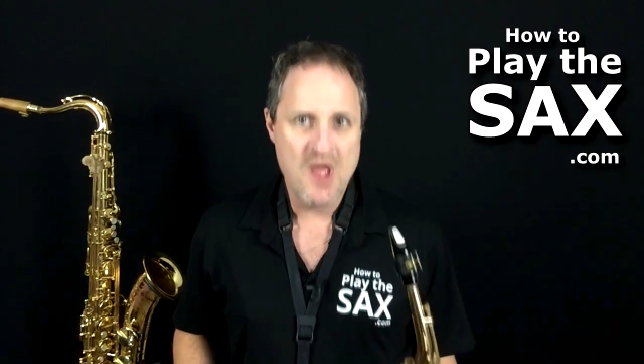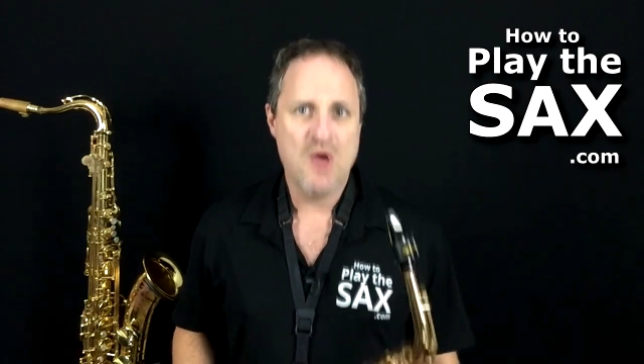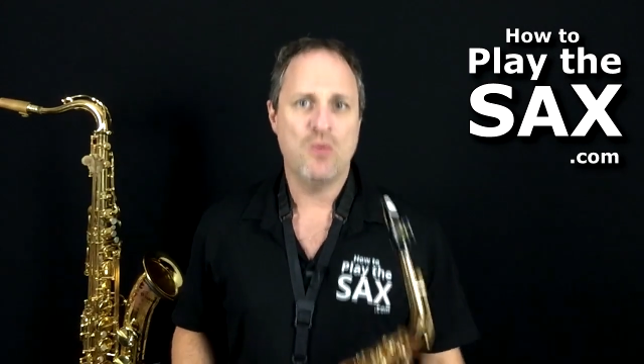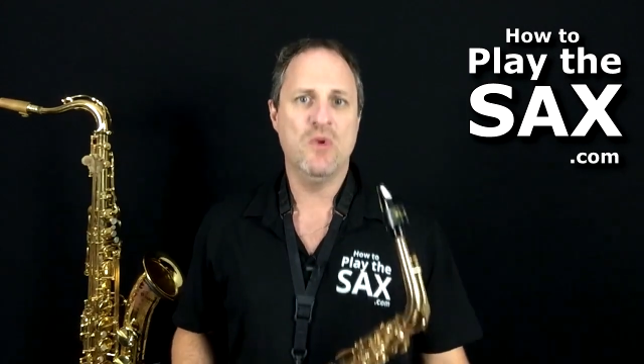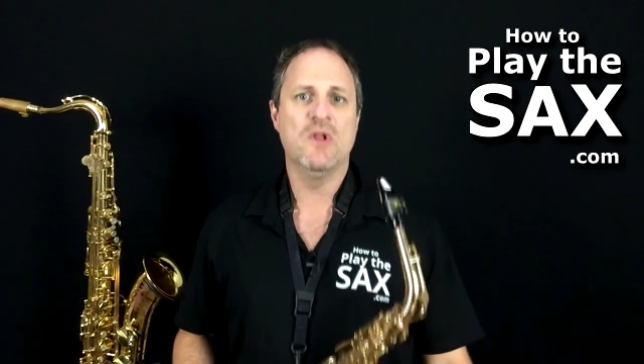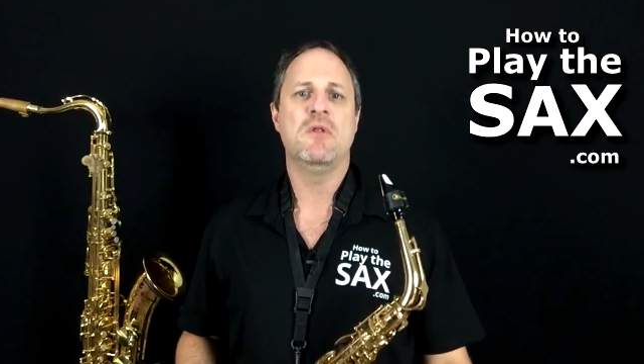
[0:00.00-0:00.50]

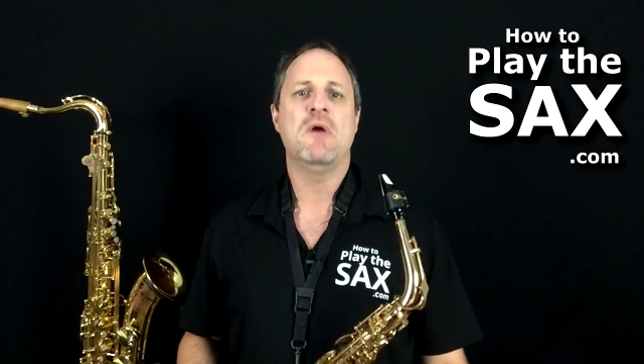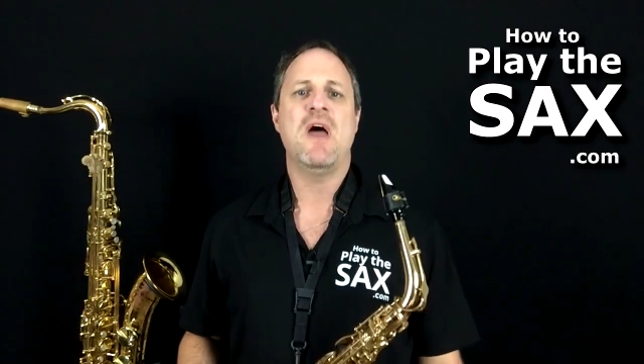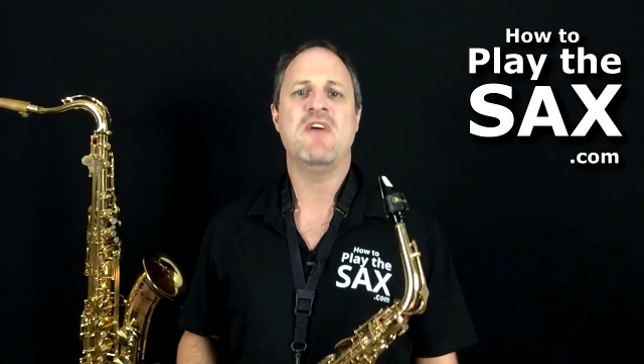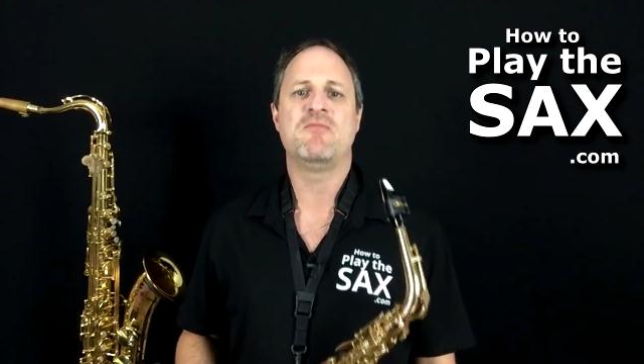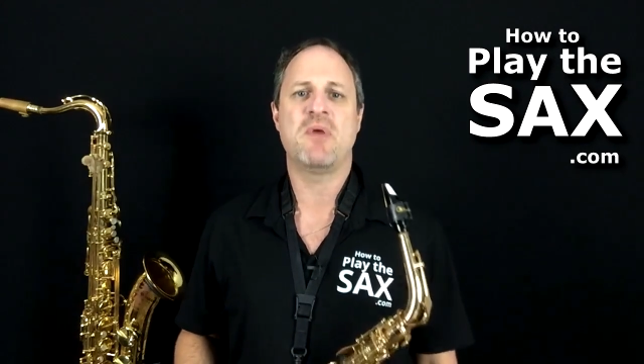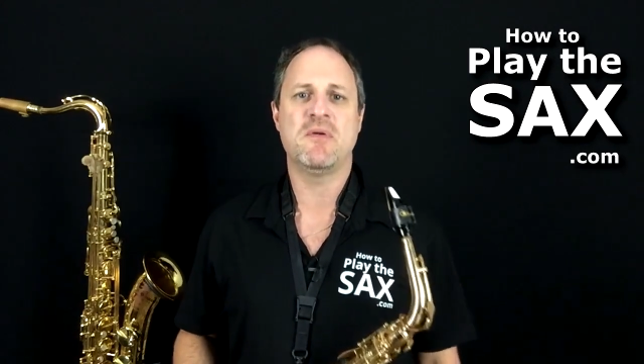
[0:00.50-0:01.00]
will
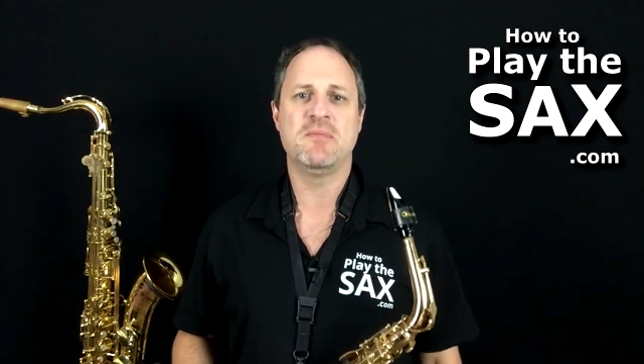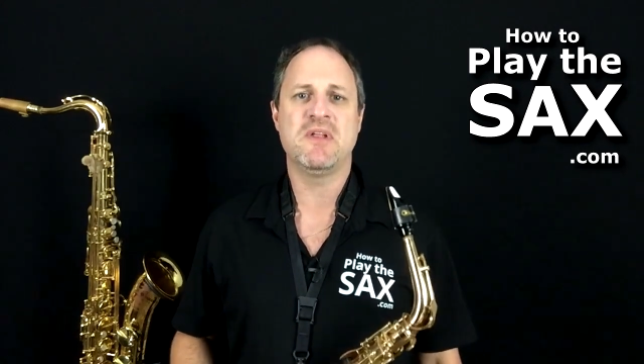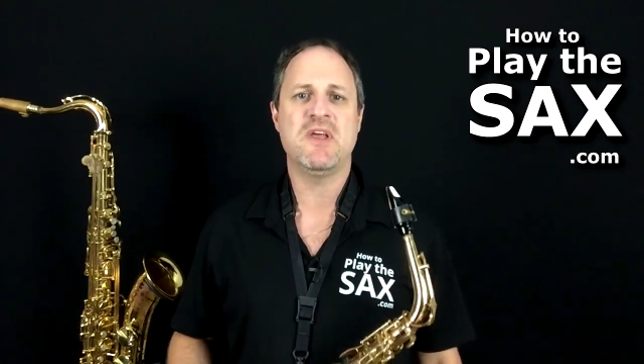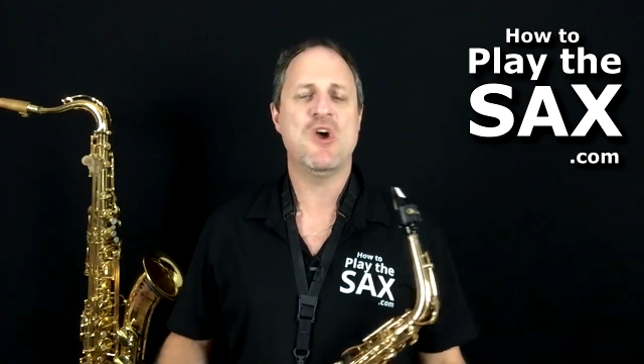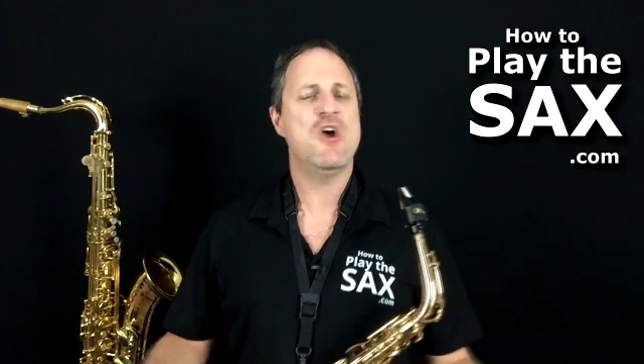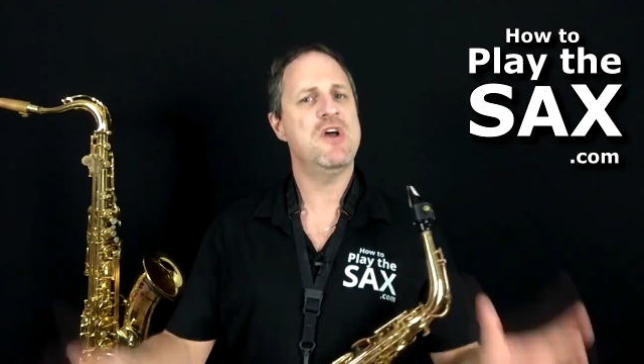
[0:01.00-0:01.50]
have probably
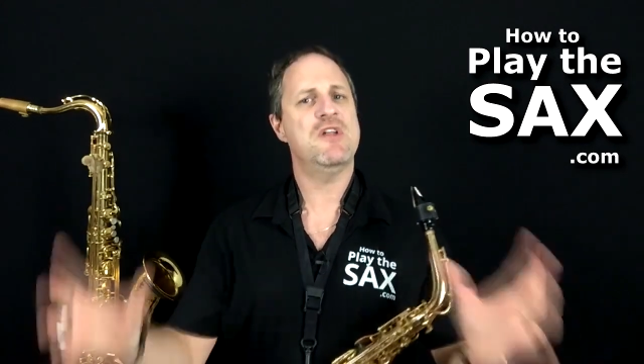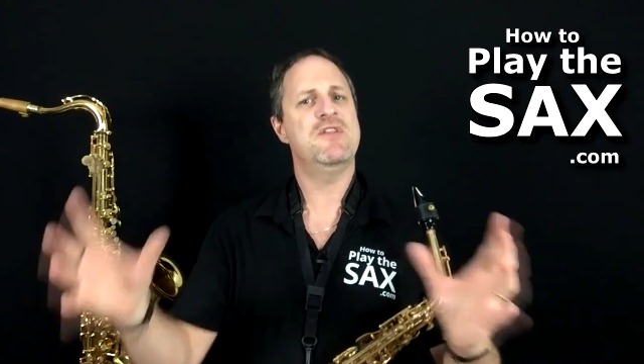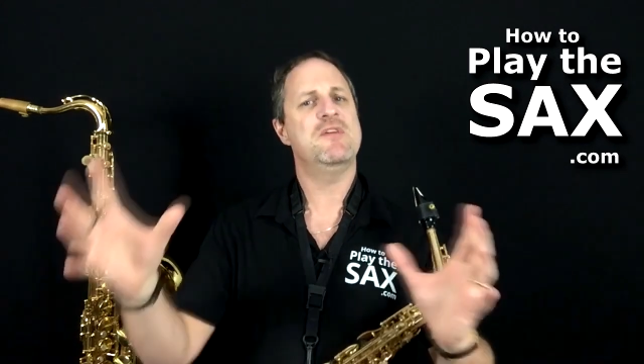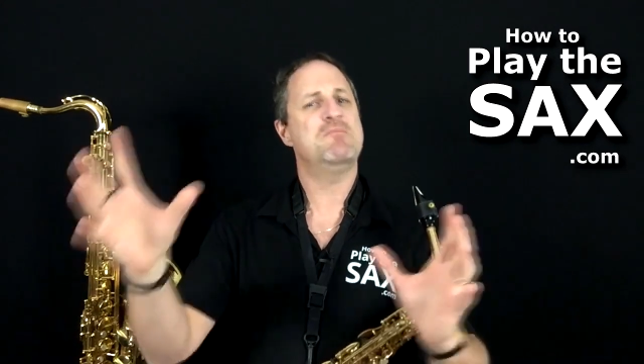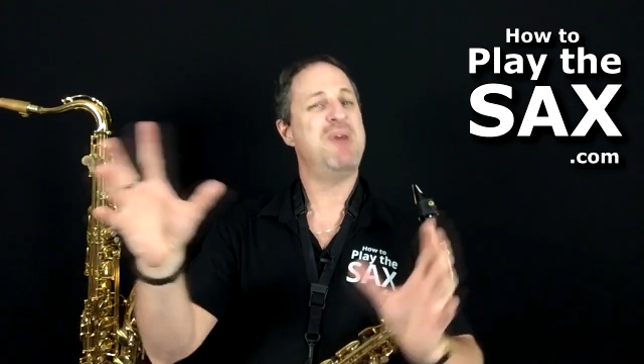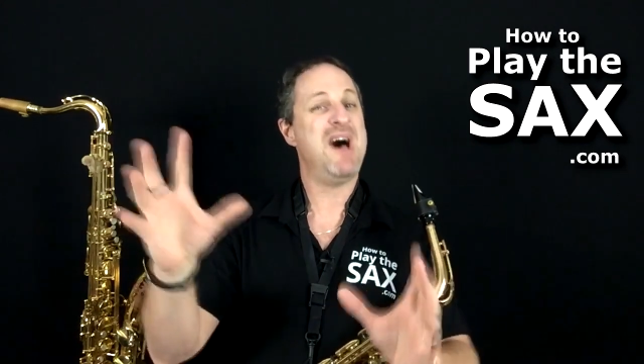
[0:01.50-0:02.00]
heard
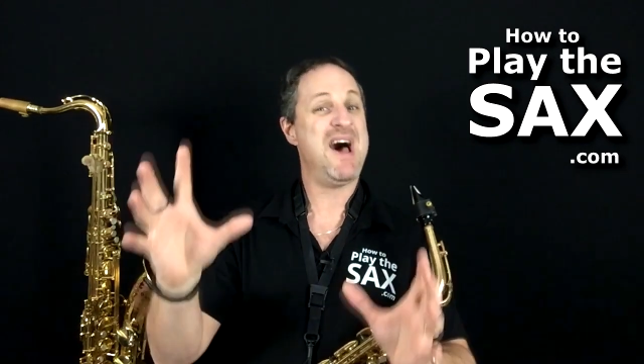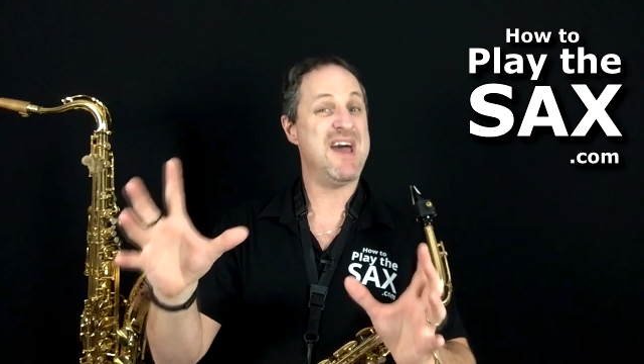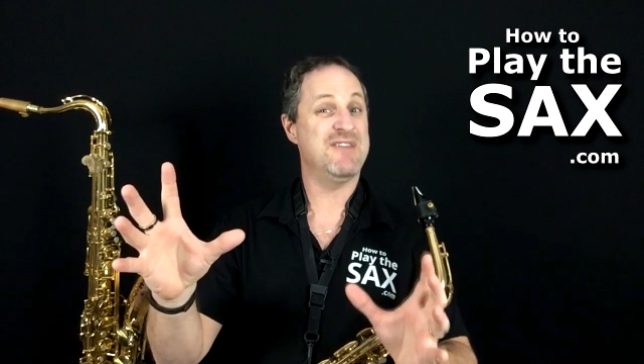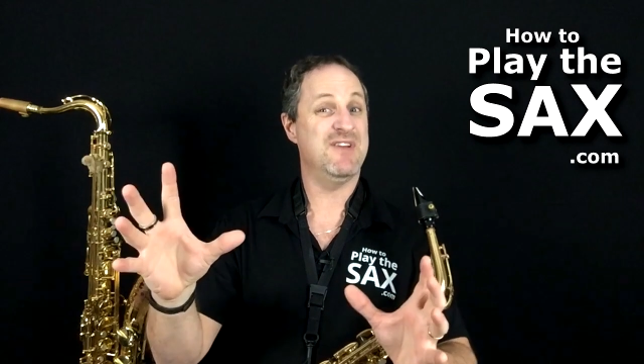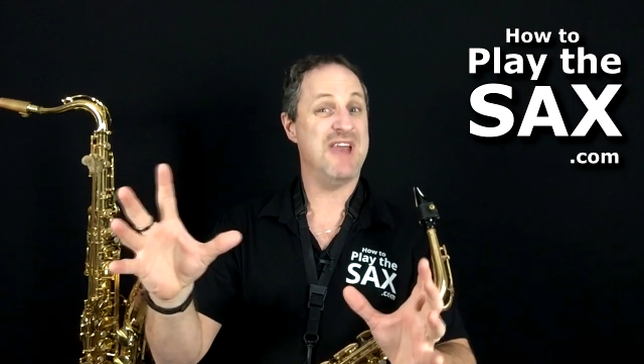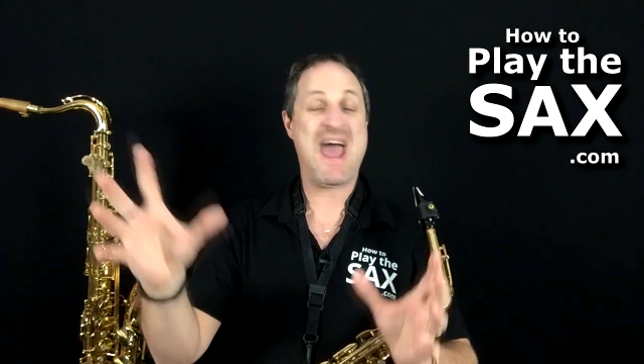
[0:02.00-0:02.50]
that part
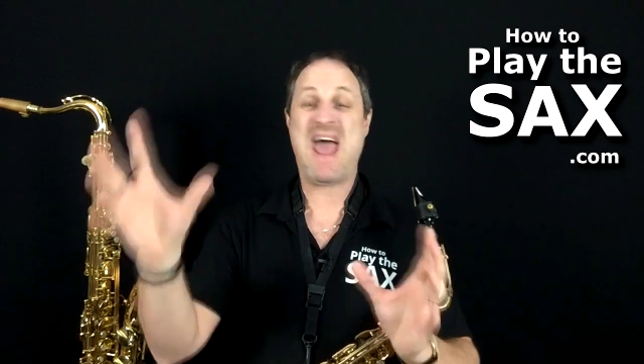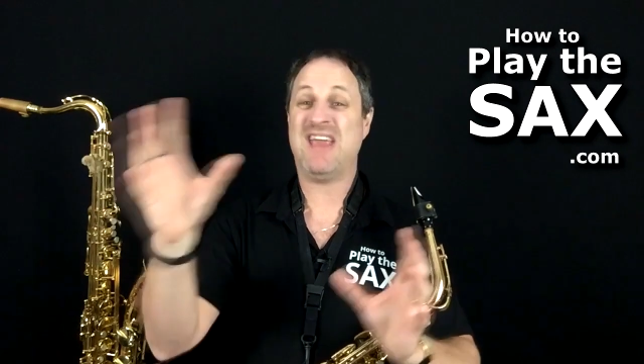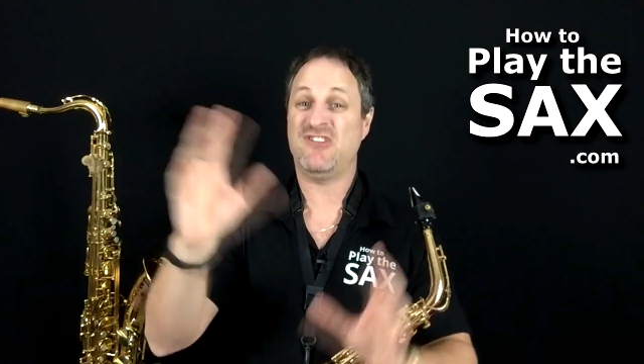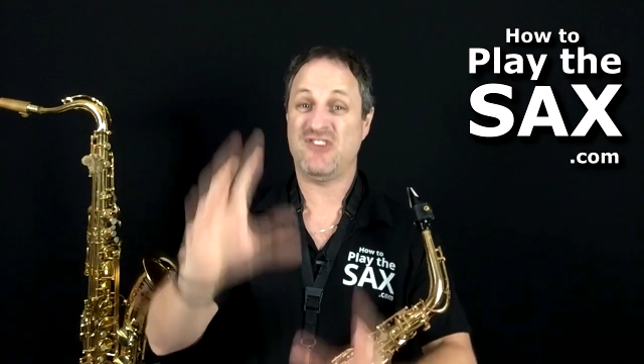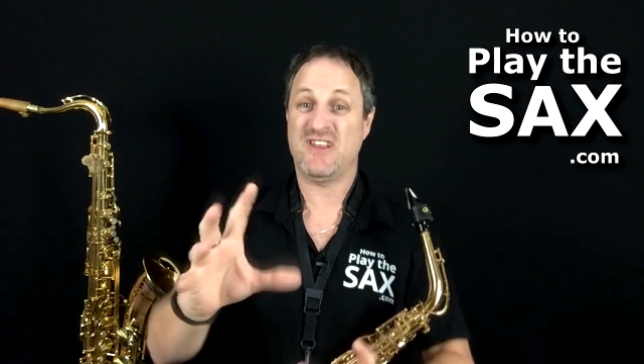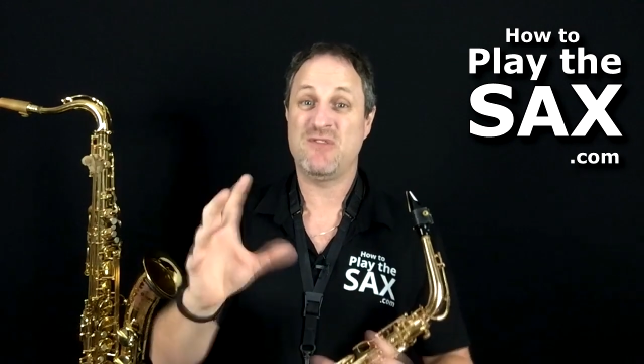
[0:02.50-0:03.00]
of it
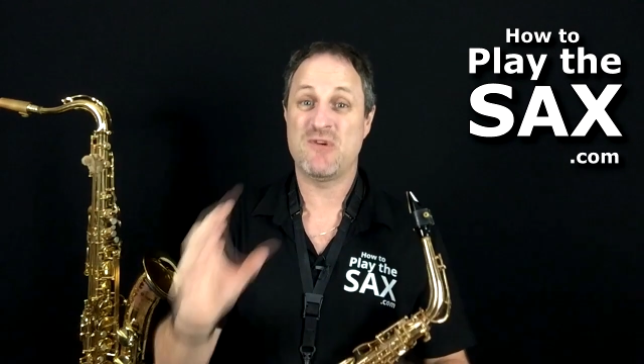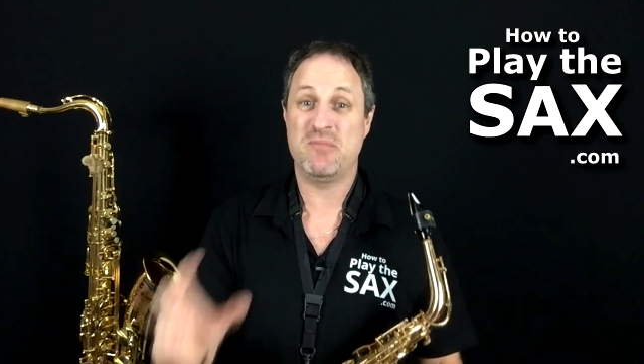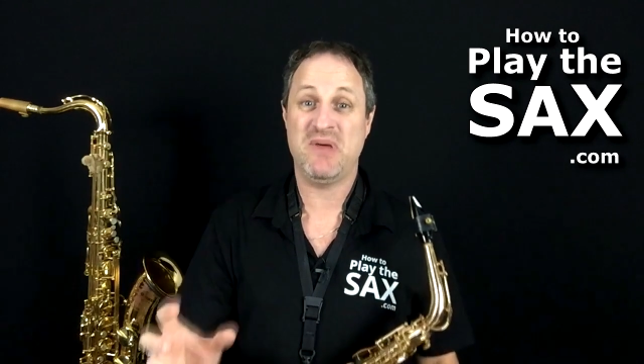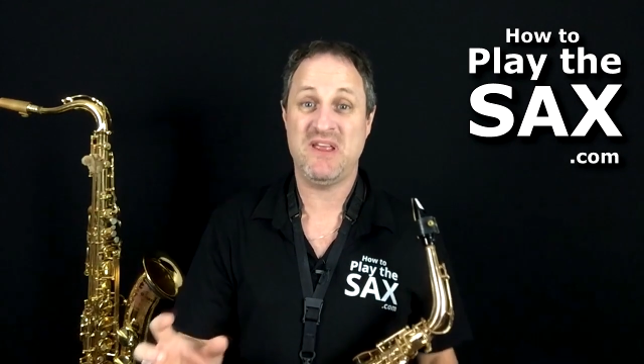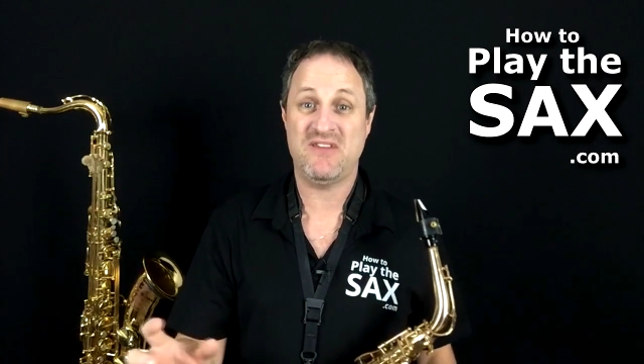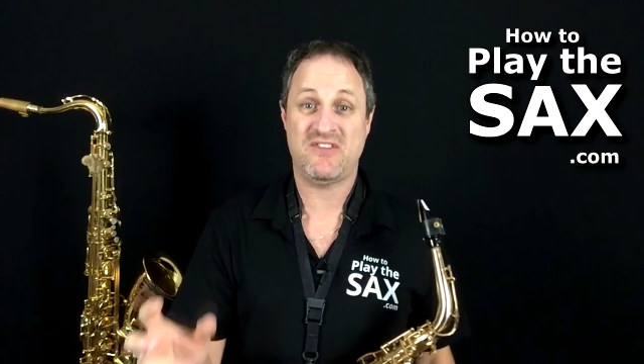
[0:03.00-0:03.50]
actually
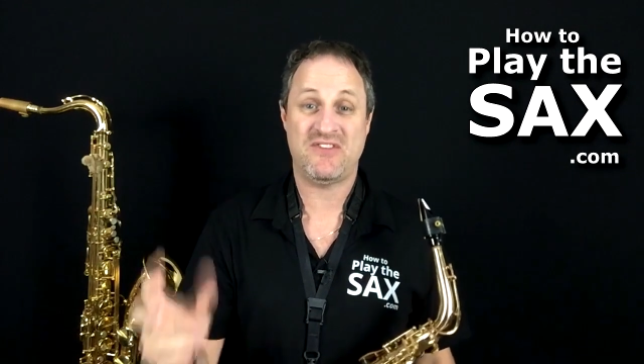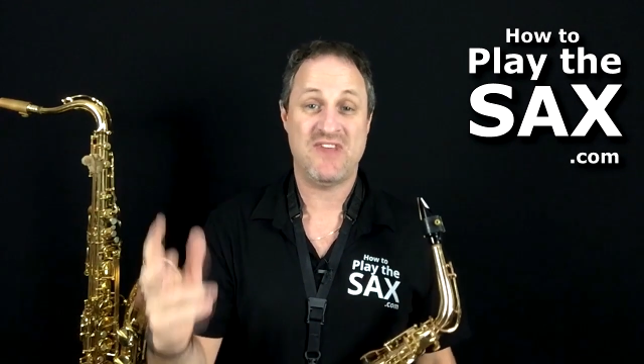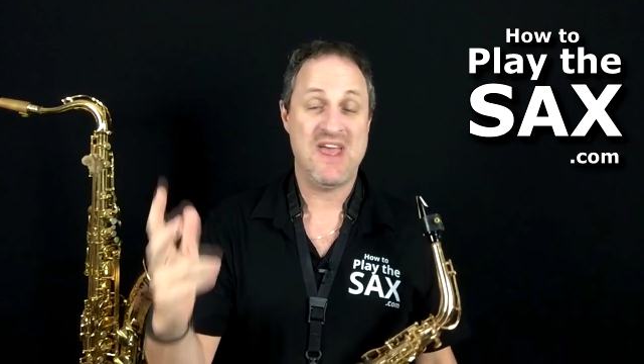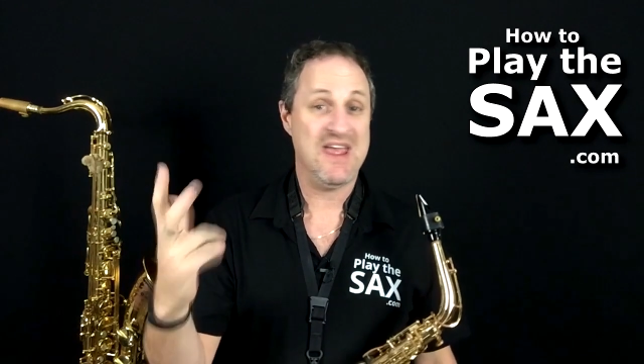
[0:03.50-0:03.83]
repeats